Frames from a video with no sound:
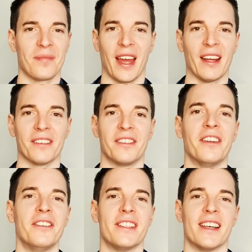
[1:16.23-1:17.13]

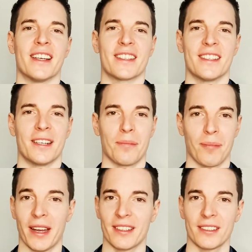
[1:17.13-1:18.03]
enthusiastic
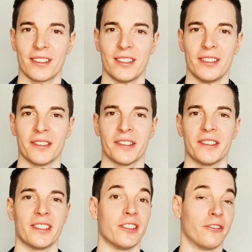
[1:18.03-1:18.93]
medical
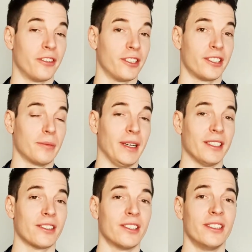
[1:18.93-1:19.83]
student in your first
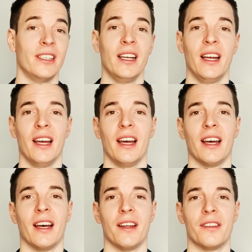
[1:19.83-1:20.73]
semester,
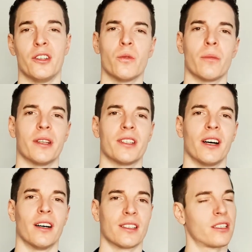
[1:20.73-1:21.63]
and you will be
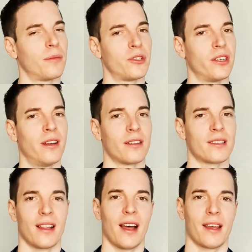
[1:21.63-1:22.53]
taught
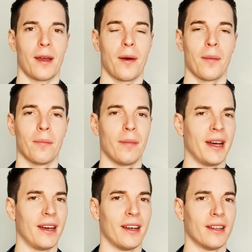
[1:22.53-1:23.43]
subjects like
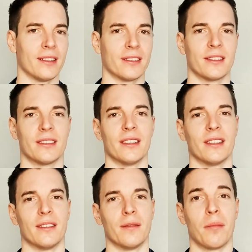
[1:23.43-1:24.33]
maths
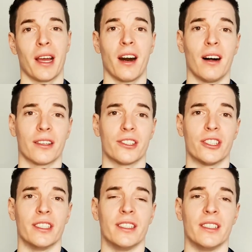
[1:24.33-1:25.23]
and
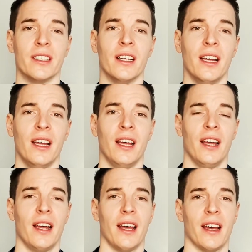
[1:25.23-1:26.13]
biology
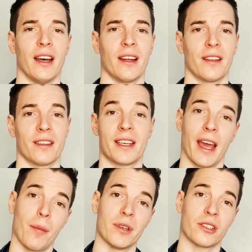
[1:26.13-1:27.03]
and
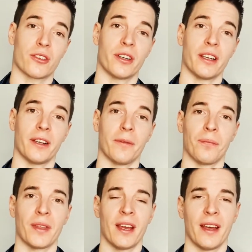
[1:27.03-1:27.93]
chemistry,
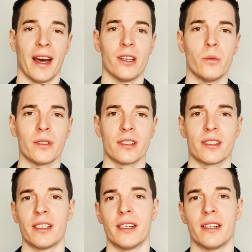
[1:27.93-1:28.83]
and you will
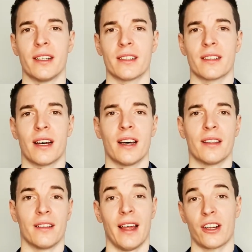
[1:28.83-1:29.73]
sit
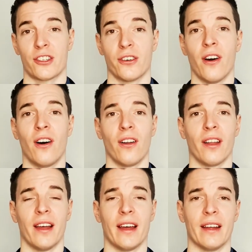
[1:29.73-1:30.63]
inside the lecture
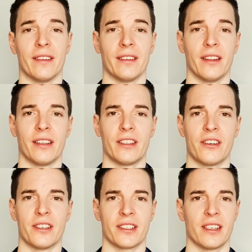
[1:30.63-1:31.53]
hall and think
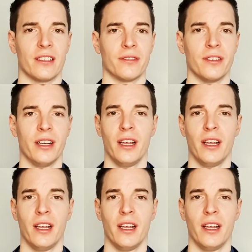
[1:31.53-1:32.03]
to yourself,